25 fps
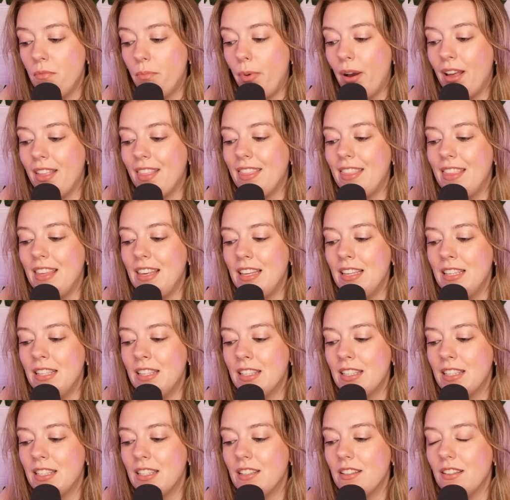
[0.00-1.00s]
but
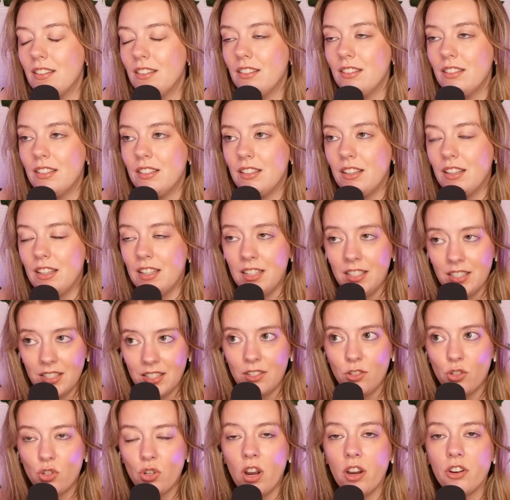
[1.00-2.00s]
this
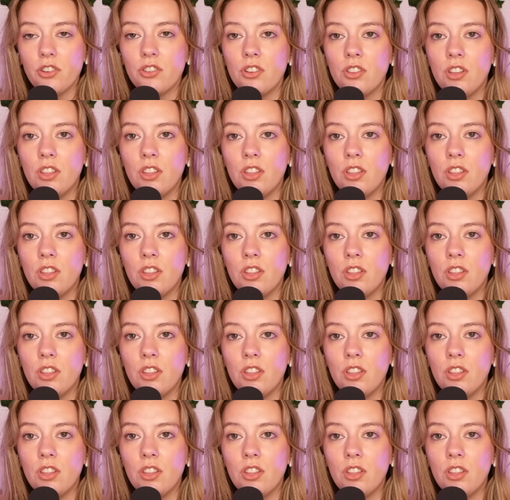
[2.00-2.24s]
structure